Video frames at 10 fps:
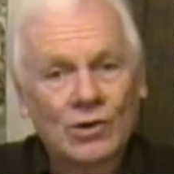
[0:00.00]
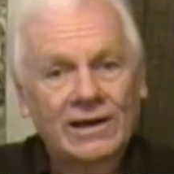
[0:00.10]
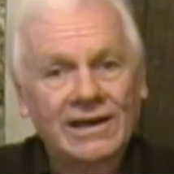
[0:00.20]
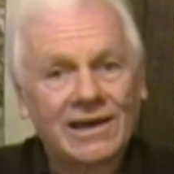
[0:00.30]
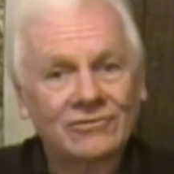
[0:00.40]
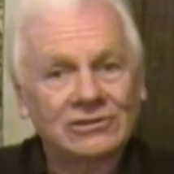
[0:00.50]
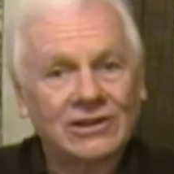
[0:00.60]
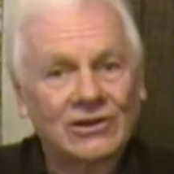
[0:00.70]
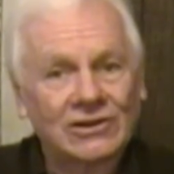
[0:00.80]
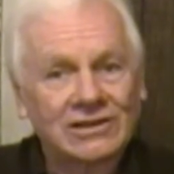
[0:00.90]
why haven't
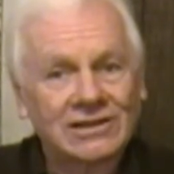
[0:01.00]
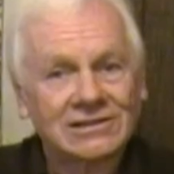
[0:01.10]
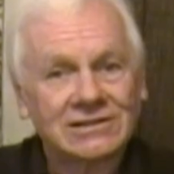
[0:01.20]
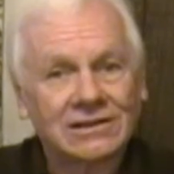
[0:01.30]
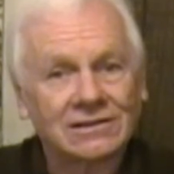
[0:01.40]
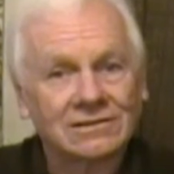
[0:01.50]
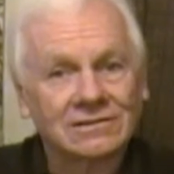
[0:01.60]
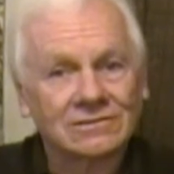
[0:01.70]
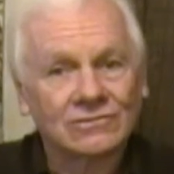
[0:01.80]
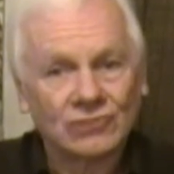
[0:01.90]
they got testing
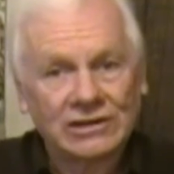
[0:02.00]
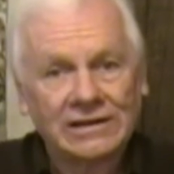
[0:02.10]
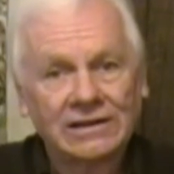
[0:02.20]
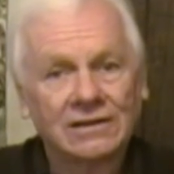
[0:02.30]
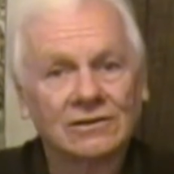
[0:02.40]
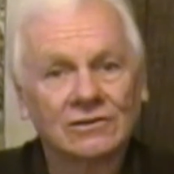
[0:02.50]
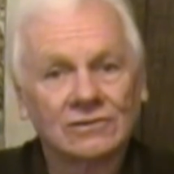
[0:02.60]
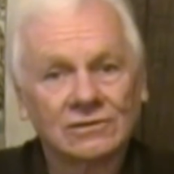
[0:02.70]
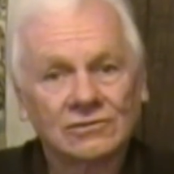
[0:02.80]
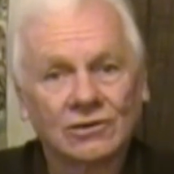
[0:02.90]
really
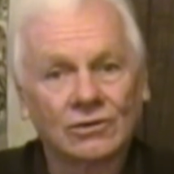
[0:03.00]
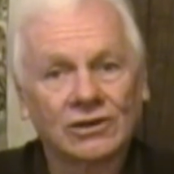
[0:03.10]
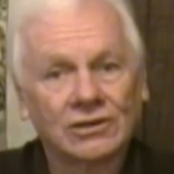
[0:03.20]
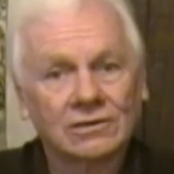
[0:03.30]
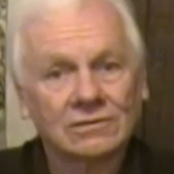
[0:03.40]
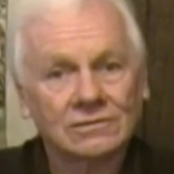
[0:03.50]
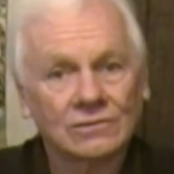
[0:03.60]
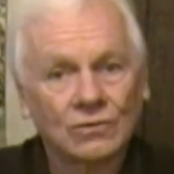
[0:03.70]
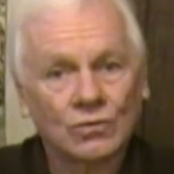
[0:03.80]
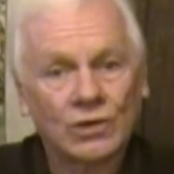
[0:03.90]
going
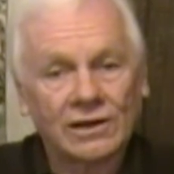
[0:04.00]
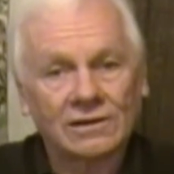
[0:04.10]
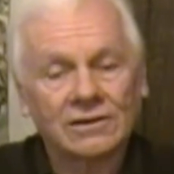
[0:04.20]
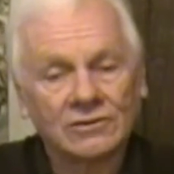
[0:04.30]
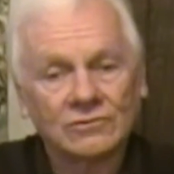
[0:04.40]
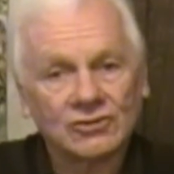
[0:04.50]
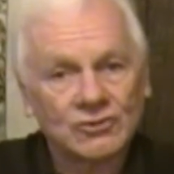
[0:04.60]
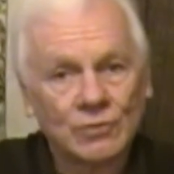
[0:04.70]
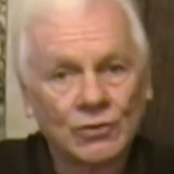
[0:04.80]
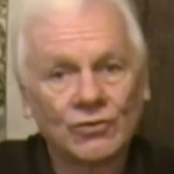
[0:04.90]
well and
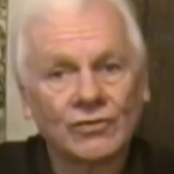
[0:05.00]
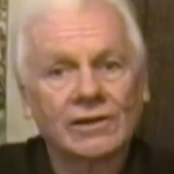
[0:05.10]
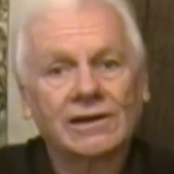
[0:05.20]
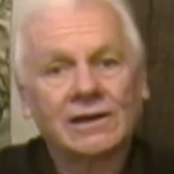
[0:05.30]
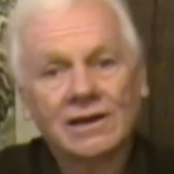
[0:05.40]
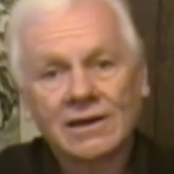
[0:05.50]
smoothly.